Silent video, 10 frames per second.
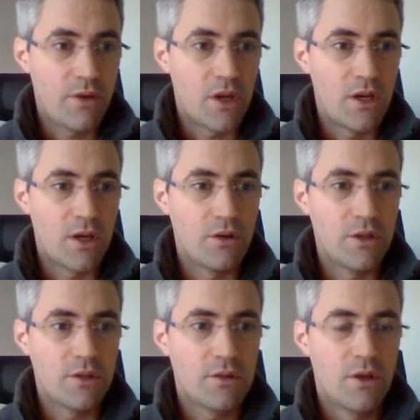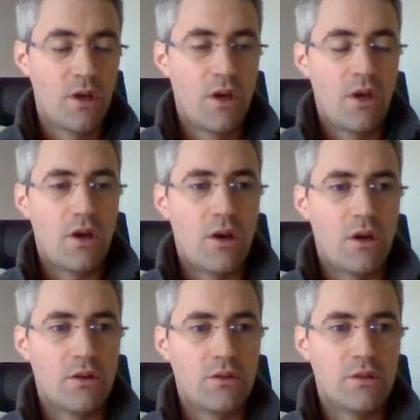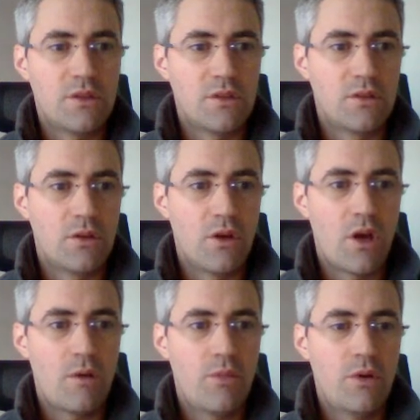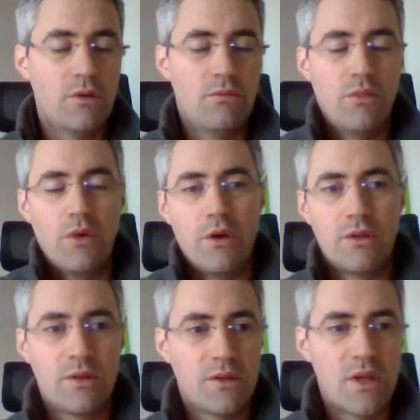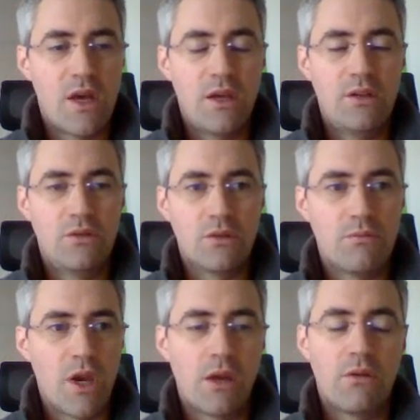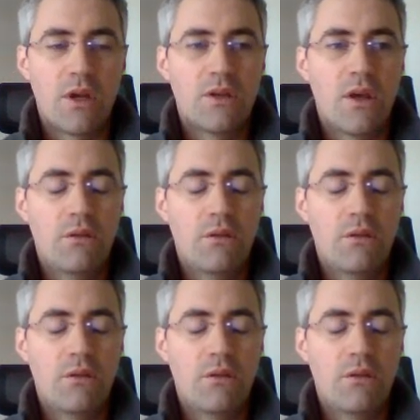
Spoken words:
If I click on it, nothing's gonna happen, but I don't mind, right?